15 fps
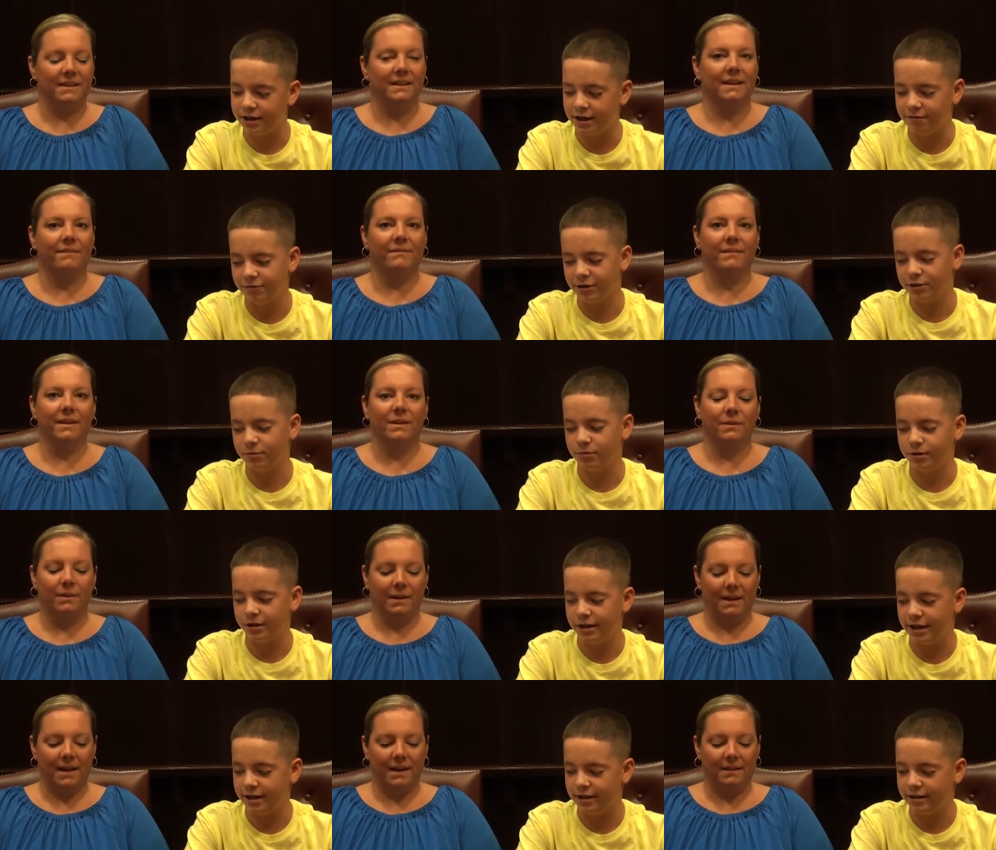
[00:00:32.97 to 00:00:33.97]
Speaker 1: every
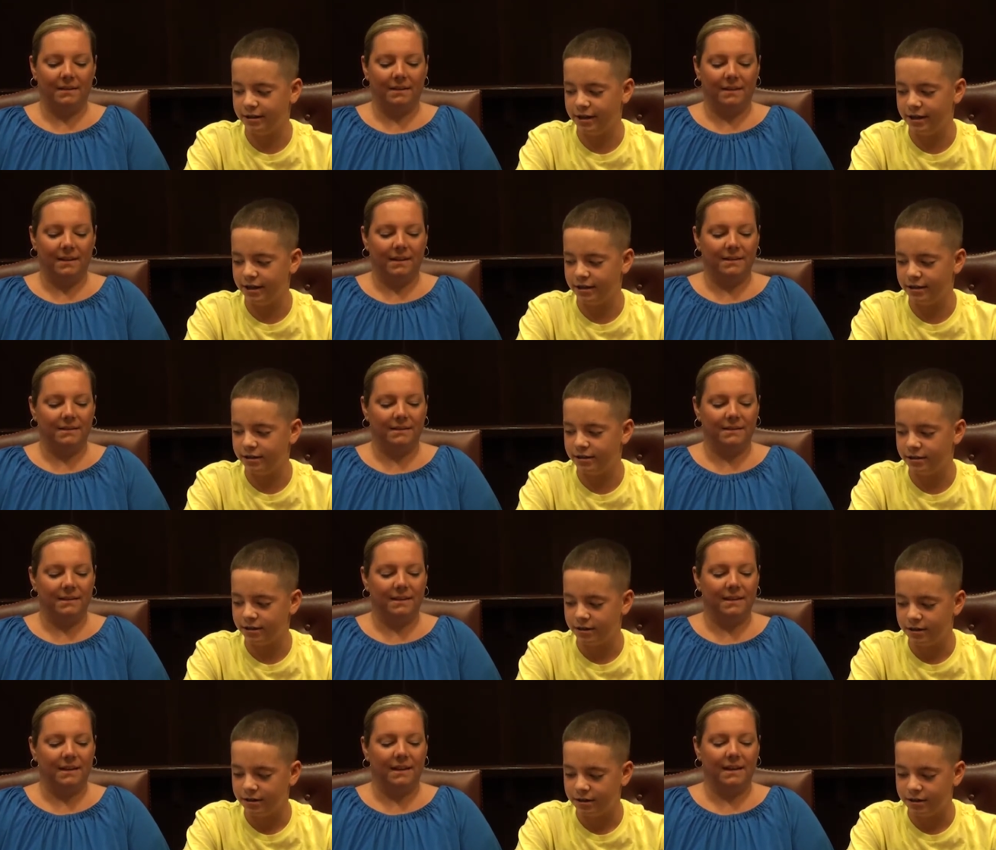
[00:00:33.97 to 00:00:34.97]
28 days
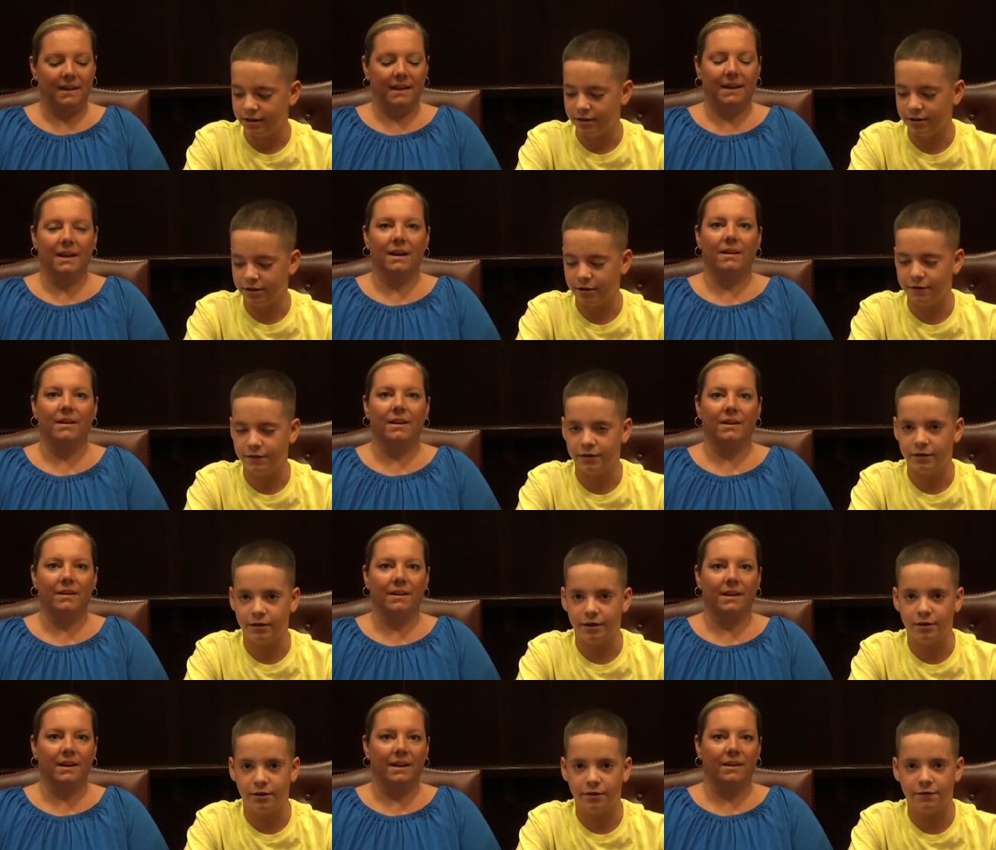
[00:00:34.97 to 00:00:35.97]
in our,
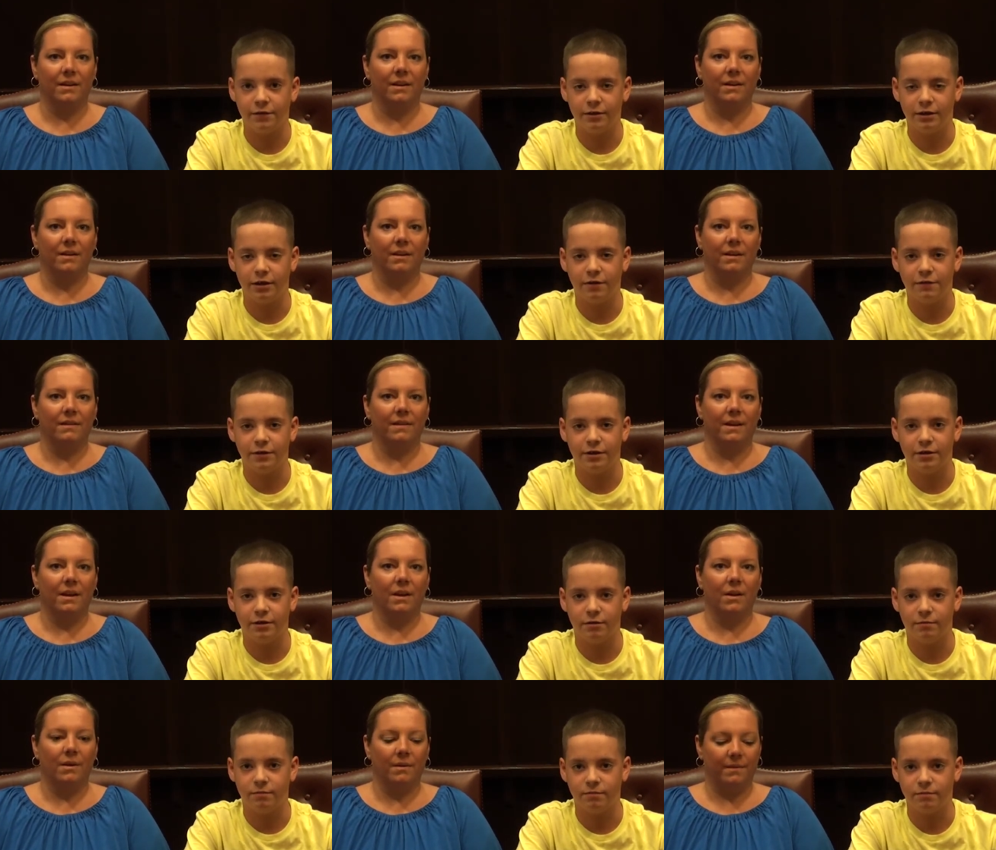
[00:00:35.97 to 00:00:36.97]
in our Philadelphia
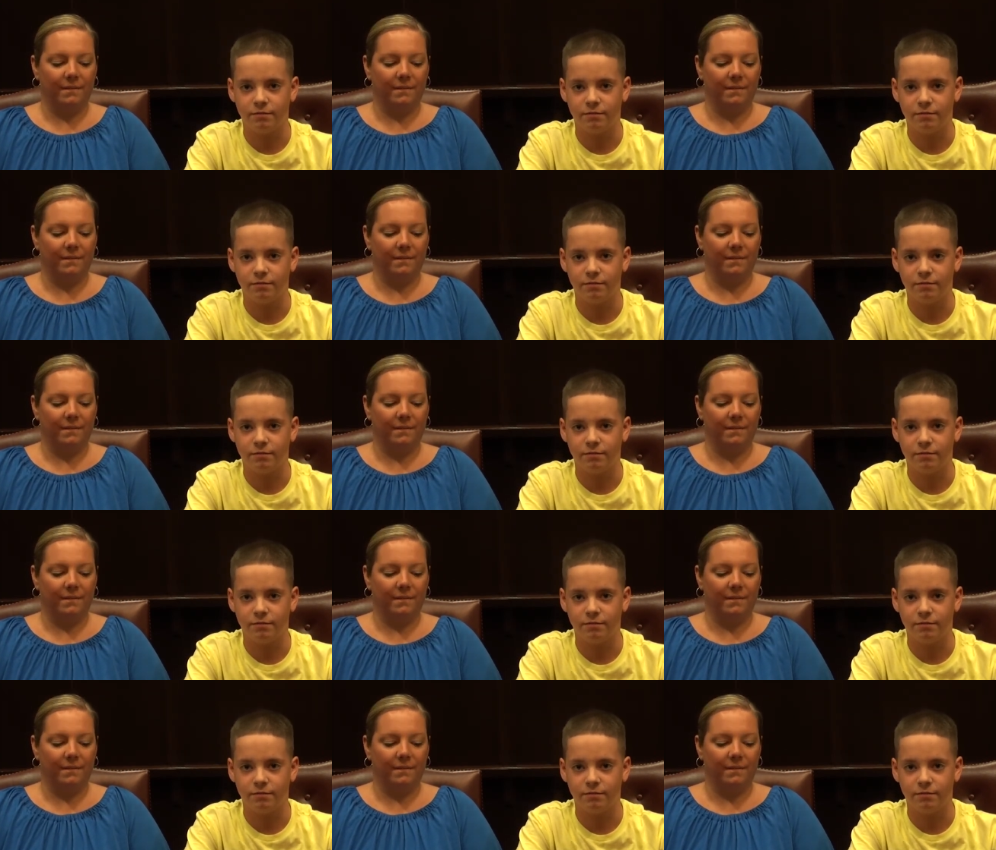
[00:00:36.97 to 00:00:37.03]
home.